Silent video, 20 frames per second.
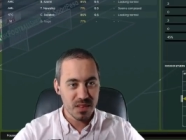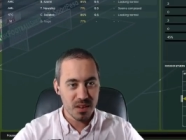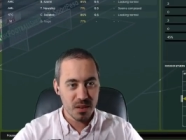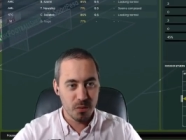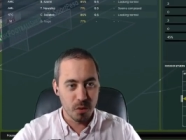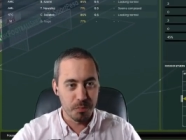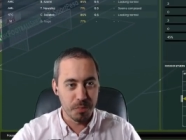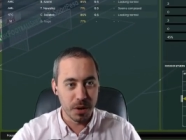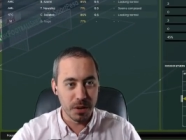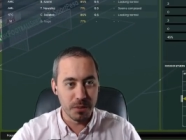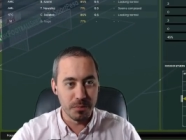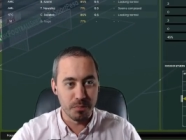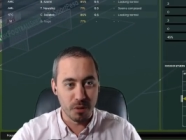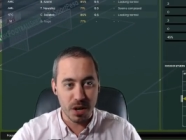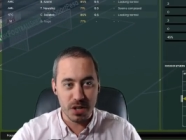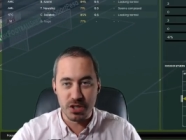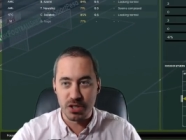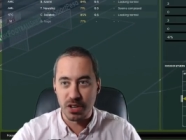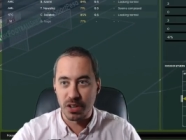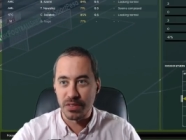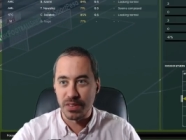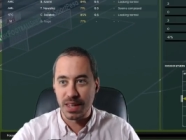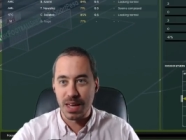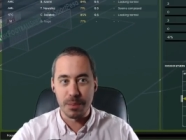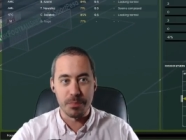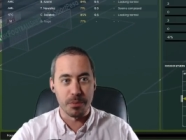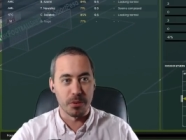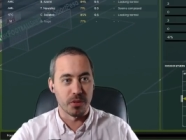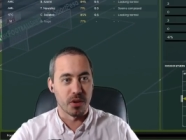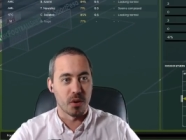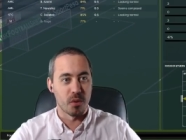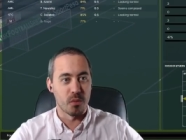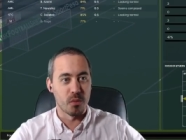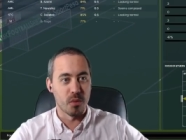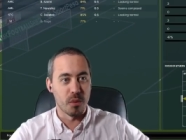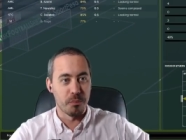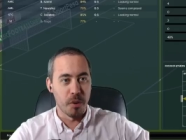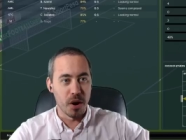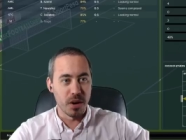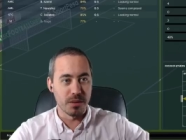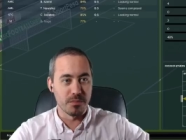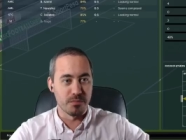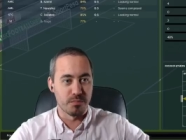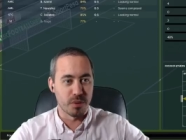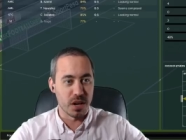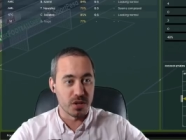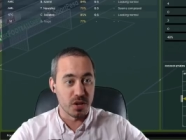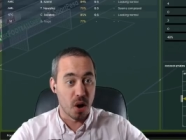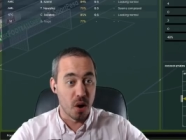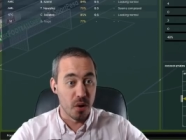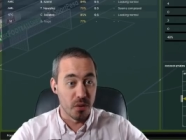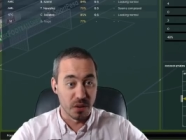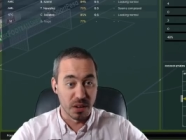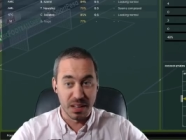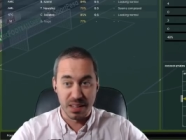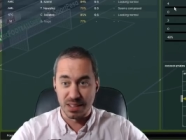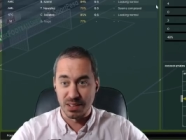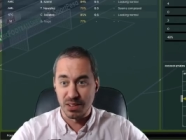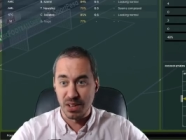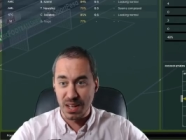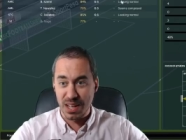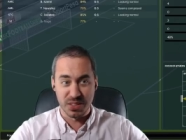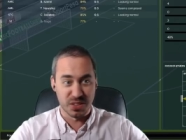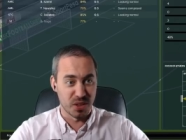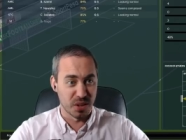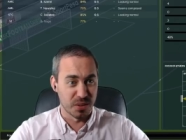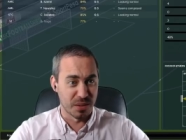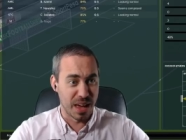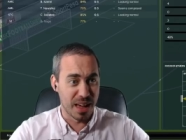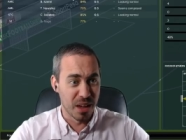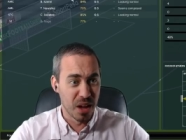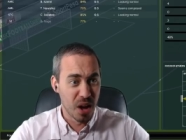We're putting pressure on the keeper, though. We're putting pressure. Oh, look, look at the.